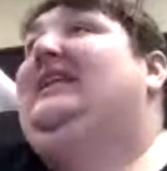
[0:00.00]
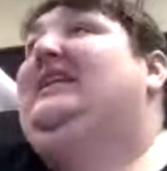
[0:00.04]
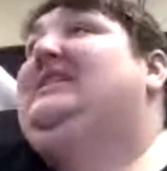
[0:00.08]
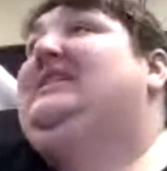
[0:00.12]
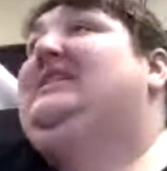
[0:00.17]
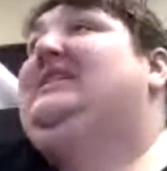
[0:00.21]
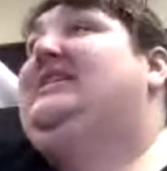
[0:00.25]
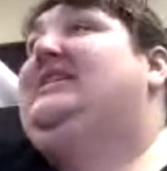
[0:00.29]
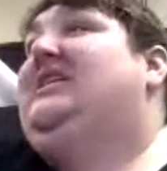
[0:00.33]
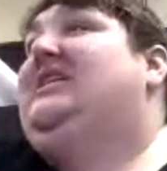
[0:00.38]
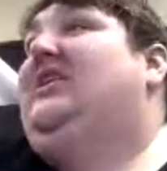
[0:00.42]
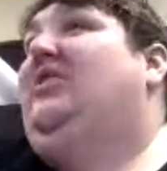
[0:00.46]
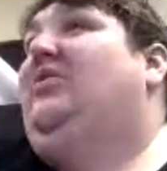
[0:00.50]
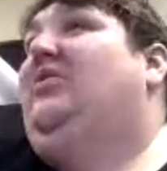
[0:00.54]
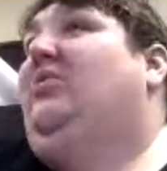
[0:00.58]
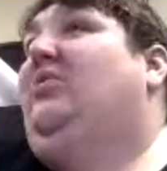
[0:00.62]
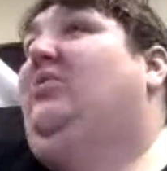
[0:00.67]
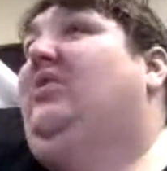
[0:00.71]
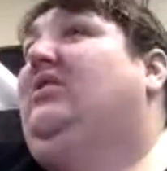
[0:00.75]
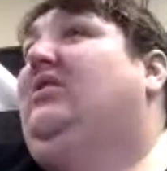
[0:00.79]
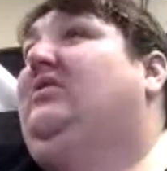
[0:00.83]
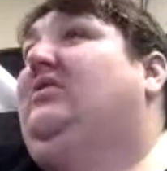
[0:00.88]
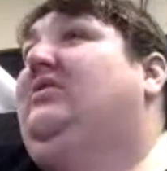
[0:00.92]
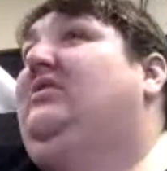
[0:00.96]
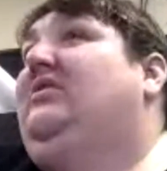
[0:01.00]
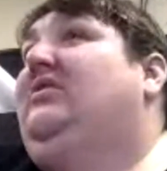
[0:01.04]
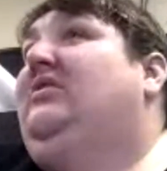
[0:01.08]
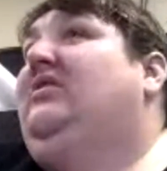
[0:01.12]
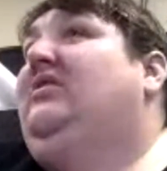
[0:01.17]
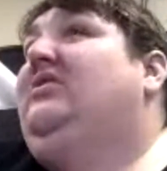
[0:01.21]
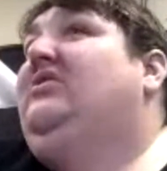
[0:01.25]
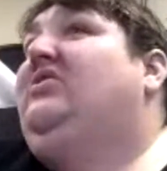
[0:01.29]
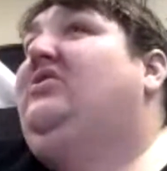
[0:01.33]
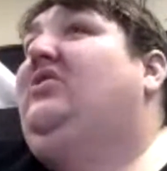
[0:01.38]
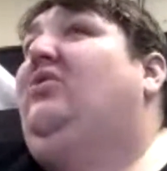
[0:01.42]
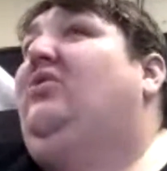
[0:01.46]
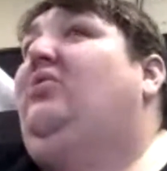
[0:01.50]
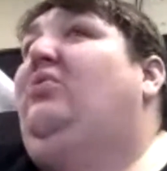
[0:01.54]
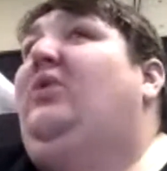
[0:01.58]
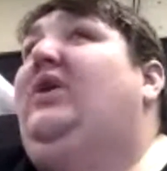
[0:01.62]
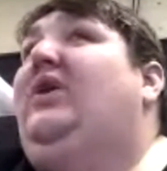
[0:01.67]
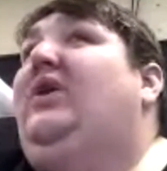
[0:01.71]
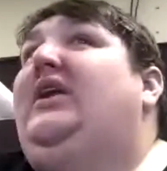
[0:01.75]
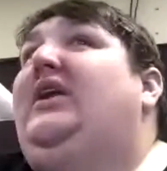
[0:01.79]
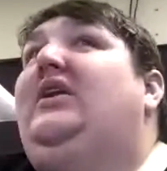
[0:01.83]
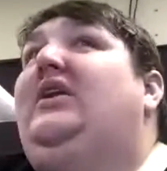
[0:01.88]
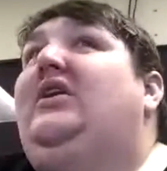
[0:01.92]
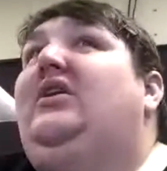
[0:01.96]
the size of their world. So
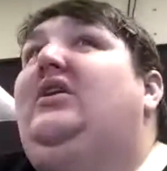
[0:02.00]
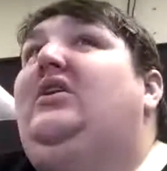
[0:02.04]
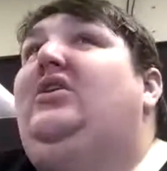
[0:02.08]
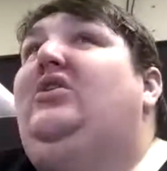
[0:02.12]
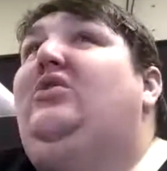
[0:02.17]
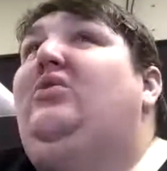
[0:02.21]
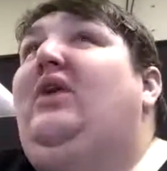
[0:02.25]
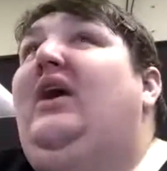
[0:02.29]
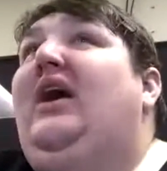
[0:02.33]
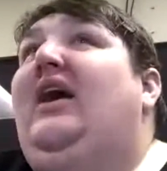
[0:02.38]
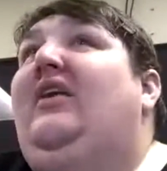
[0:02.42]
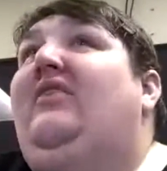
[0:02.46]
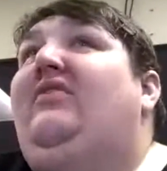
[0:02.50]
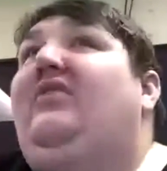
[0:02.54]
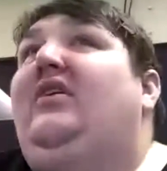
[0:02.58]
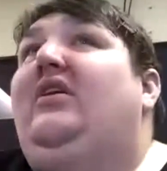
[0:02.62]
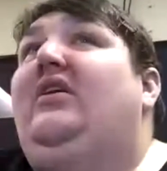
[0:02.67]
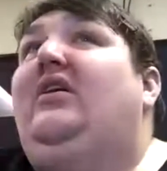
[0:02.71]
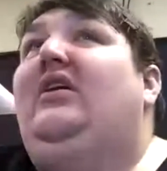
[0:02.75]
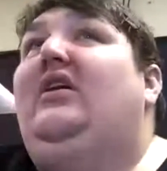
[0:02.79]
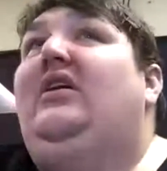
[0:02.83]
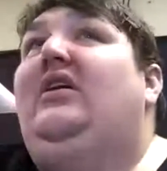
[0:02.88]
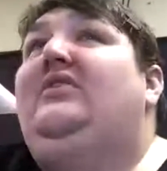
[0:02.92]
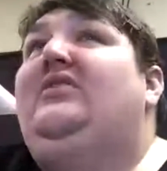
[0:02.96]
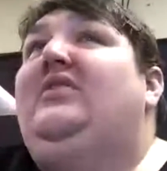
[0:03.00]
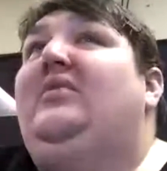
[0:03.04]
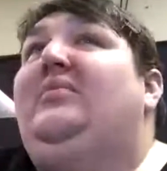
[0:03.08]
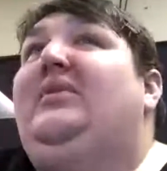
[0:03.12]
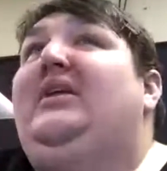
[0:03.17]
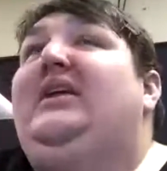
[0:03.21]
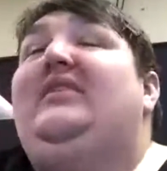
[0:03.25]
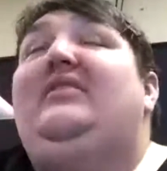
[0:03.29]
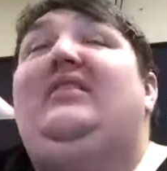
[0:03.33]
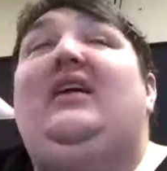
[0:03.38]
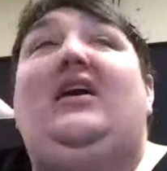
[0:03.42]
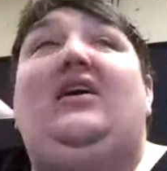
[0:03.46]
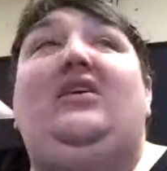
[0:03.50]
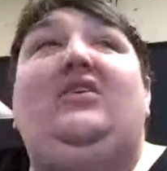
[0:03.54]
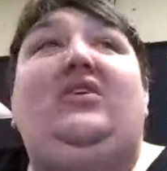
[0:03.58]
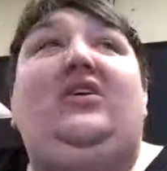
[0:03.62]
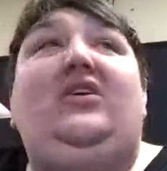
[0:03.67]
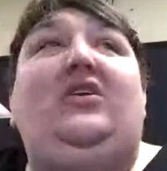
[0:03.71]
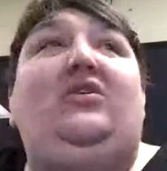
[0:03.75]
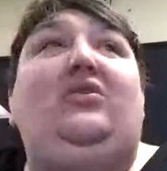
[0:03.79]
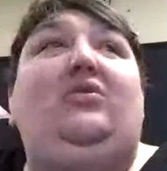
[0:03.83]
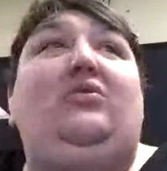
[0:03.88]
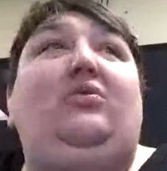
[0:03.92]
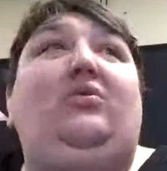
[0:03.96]
when you have somebody tell
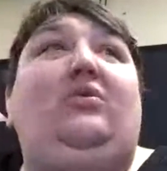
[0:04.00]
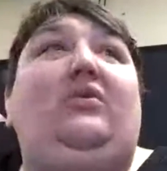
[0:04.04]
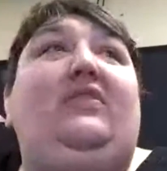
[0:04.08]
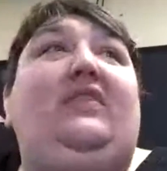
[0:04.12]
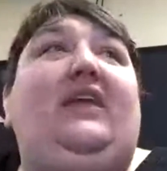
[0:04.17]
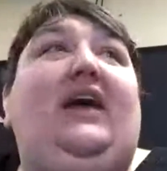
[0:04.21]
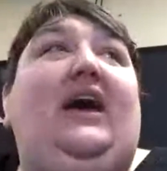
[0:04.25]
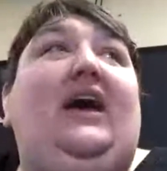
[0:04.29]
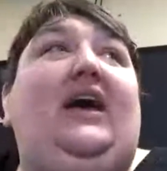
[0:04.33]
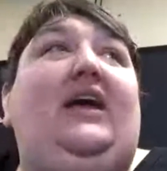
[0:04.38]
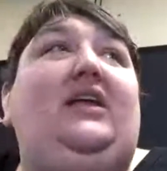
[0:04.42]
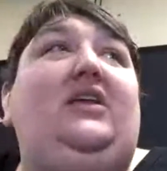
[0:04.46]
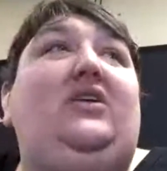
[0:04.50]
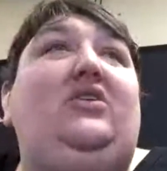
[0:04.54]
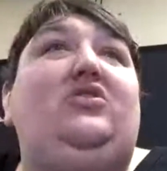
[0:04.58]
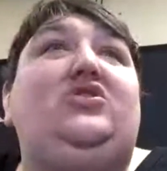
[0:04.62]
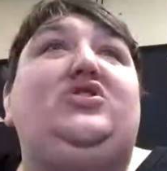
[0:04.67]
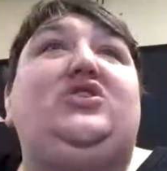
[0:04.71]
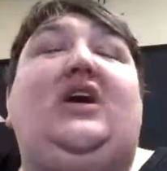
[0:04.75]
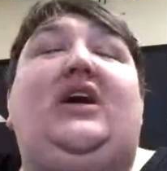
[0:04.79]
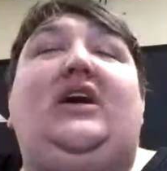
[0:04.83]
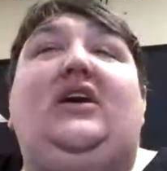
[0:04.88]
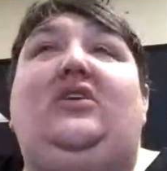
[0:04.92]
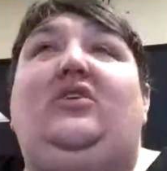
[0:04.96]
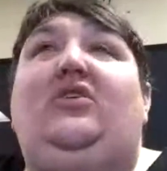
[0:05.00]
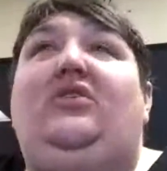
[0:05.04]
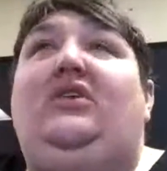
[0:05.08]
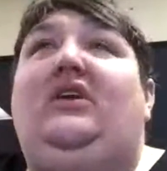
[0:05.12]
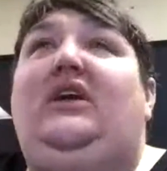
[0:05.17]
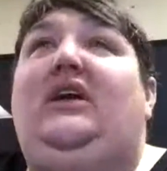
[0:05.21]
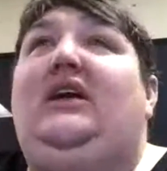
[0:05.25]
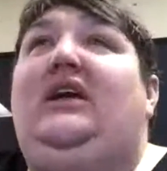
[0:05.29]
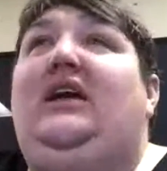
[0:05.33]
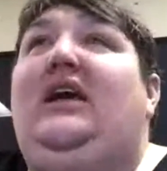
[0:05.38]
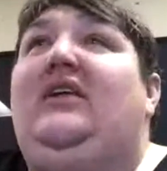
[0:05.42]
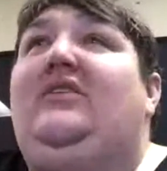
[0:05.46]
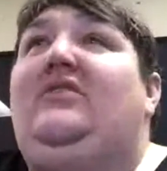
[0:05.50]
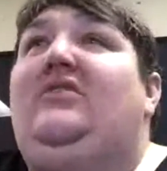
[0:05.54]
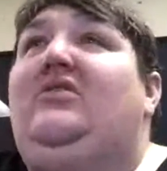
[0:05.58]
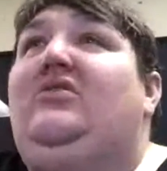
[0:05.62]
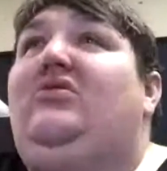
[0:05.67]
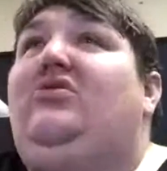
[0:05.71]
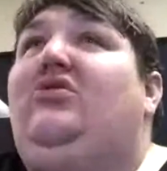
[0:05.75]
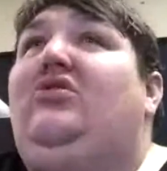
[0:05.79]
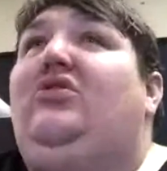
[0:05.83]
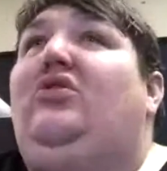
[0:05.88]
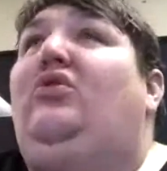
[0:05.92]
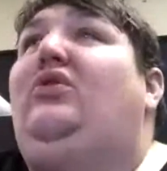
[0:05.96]
you that your child
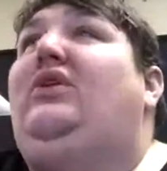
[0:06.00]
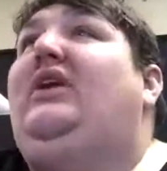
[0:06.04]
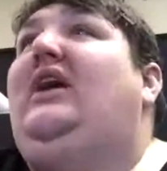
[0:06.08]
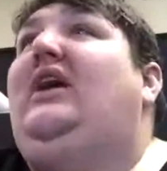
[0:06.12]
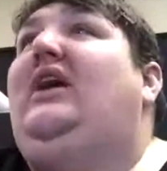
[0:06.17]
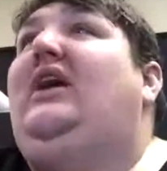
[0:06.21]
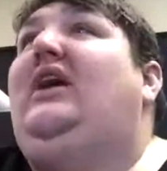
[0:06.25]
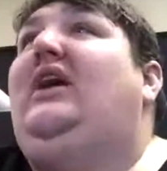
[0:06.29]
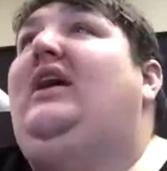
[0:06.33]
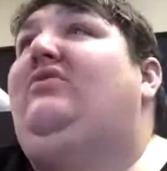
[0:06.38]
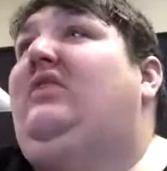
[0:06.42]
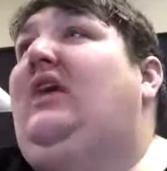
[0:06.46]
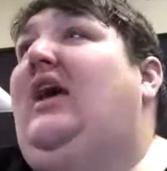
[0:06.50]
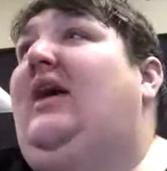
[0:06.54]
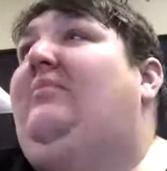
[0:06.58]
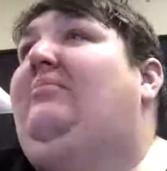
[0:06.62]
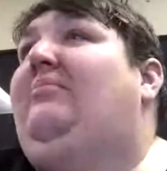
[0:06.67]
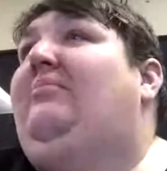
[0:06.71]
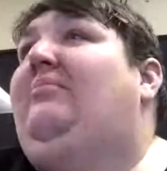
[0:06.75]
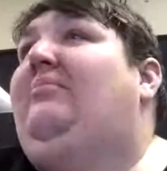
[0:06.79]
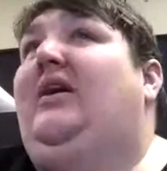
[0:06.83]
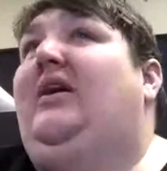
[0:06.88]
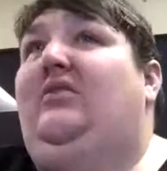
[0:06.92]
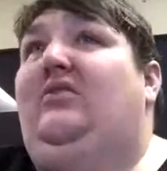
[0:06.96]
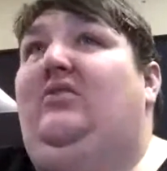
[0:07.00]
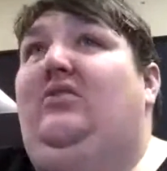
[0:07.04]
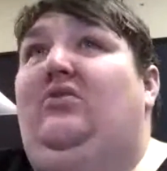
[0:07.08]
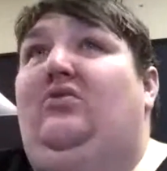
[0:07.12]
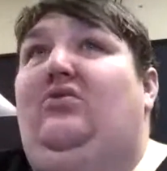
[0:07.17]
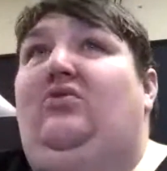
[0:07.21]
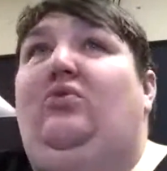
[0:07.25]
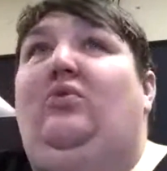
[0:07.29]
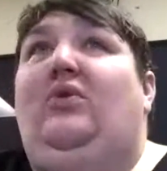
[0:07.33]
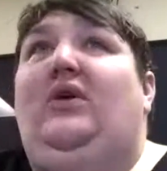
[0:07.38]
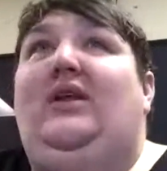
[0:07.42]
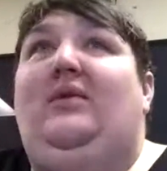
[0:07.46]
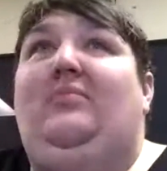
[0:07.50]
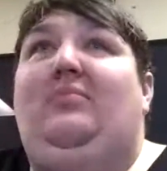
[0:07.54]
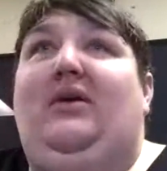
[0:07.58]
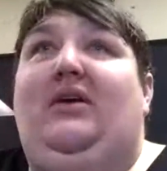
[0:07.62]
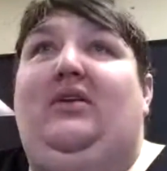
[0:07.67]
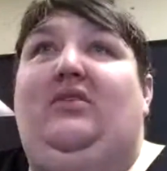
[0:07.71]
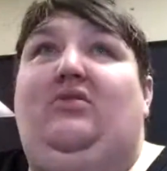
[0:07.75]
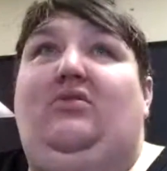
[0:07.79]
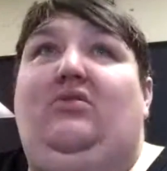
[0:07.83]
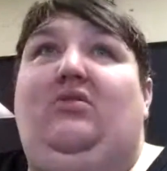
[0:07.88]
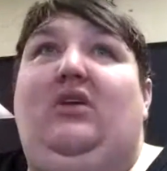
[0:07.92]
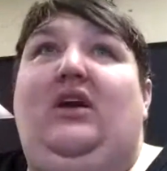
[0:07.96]
should only have 10 buttons or 20
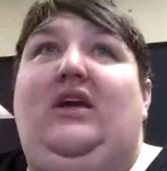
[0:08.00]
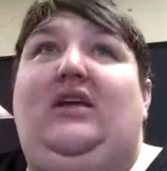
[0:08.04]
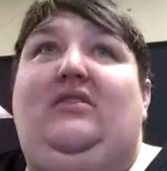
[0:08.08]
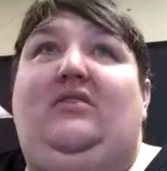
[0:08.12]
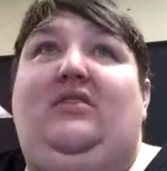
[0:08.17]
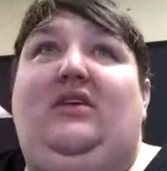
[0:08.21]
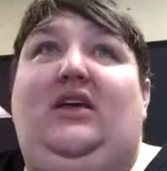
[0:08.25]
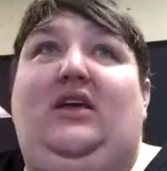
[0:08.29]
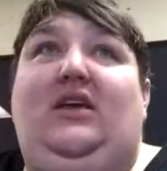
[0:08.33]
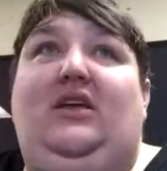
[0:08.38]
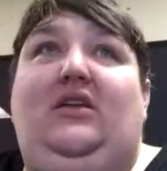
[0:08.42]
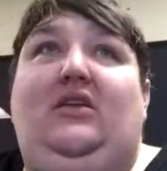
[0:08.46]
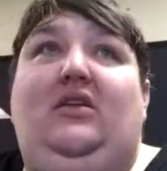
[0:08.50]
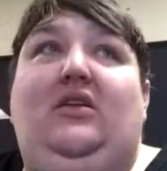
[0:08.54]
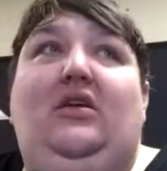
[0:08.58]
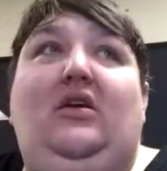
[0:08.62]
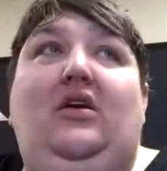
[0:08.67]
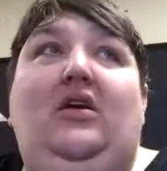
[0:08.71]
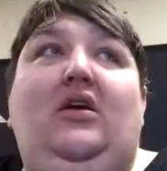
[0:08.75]
buttons or 18,